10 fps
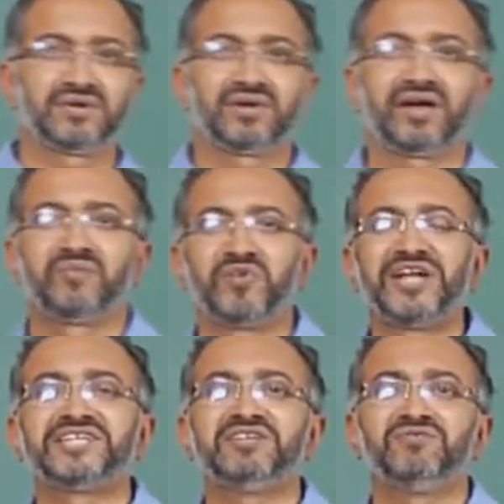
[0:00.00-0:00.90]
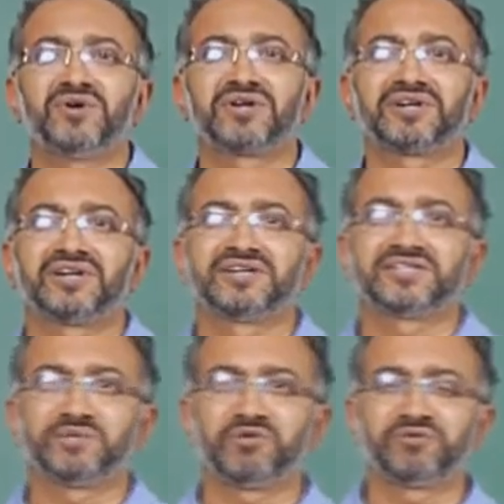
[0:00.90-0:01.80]
I'm waiting for
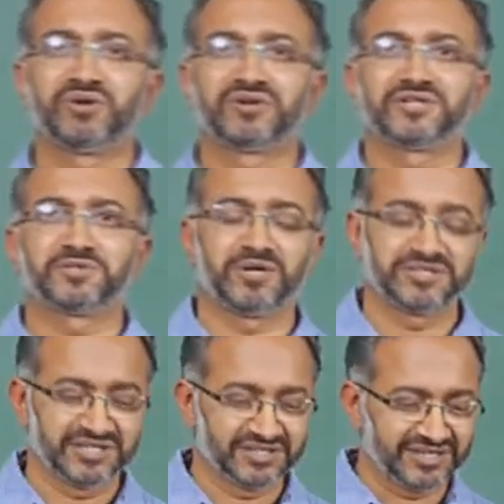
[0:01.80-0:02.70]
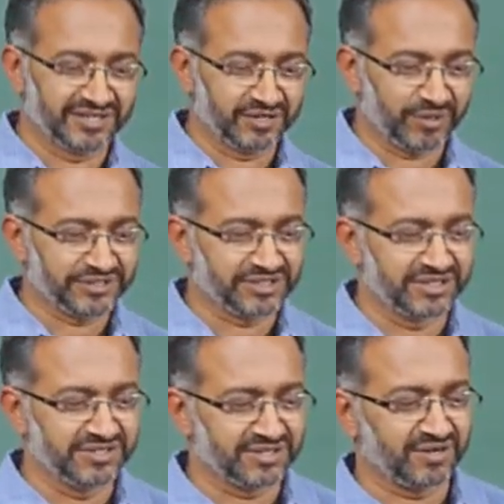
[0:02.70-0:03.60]
some of your responses and questions,
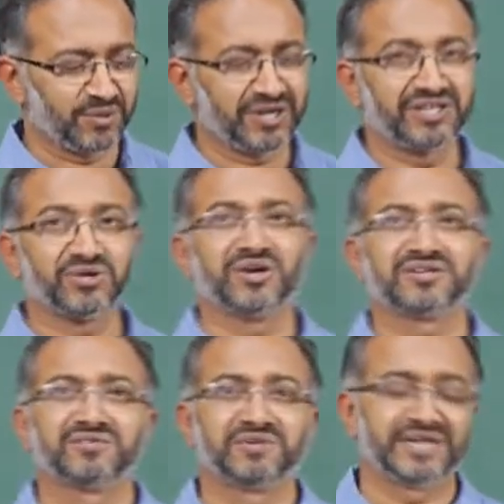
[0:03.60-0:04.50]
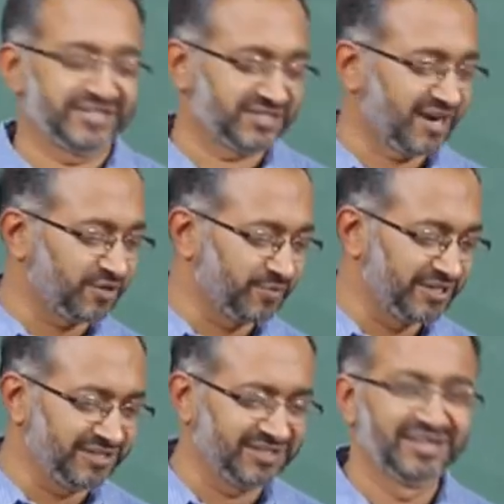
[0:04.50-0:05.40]
what I thought we can start with
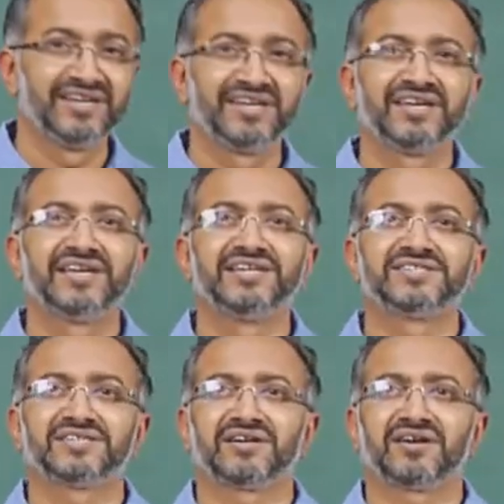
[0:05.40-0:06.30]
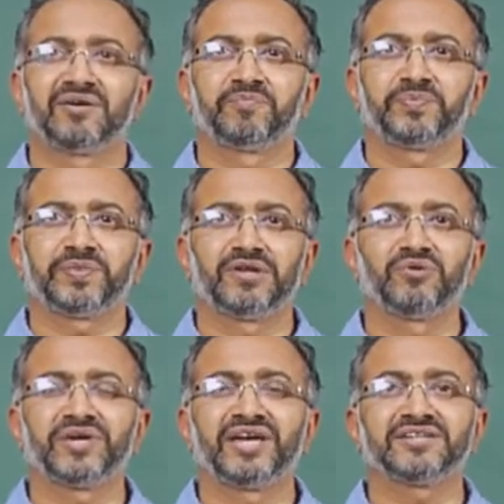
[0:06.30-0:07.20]
is
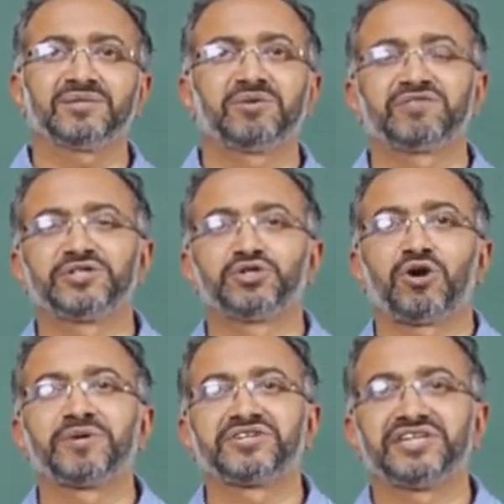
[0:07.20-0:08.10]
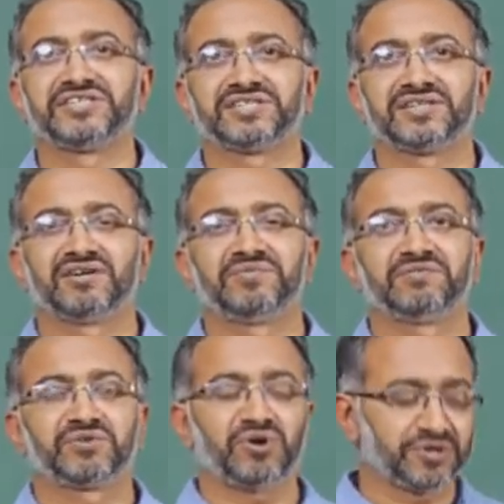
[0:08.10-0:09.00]
looking at some of the geometries. We
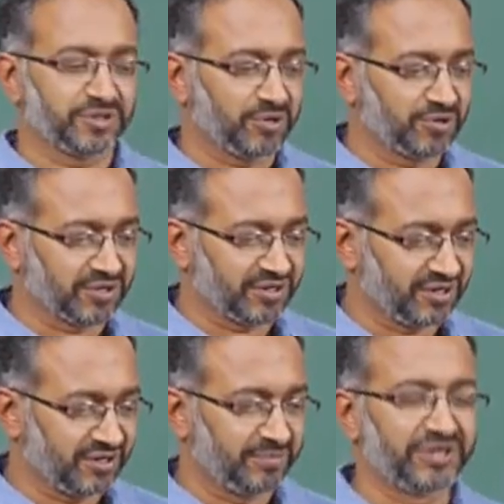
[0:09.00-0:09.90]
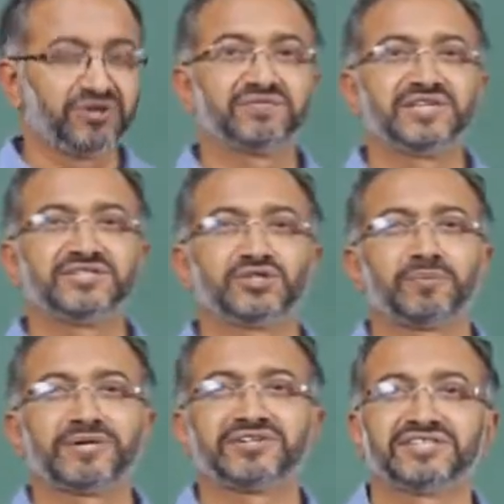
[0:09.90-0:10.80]
have talked about many of these
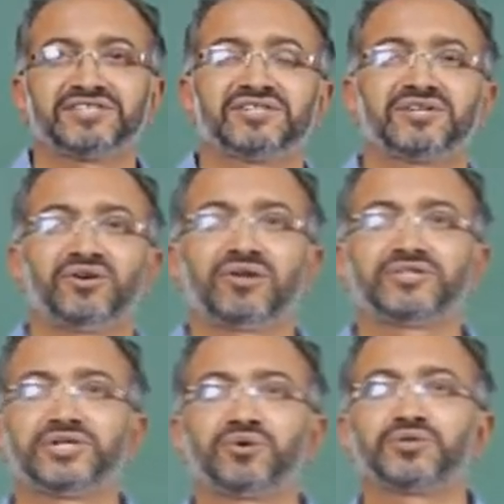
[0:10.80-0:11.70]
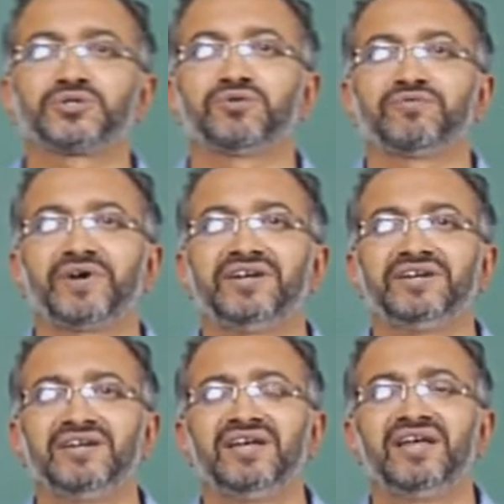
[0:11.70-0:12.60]
geometries in the rheology course so far,
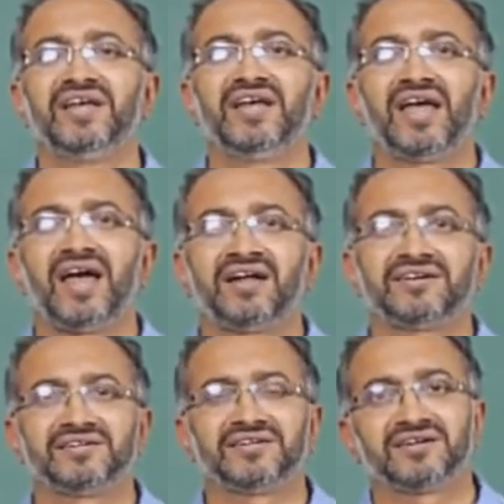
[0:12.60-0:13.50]
and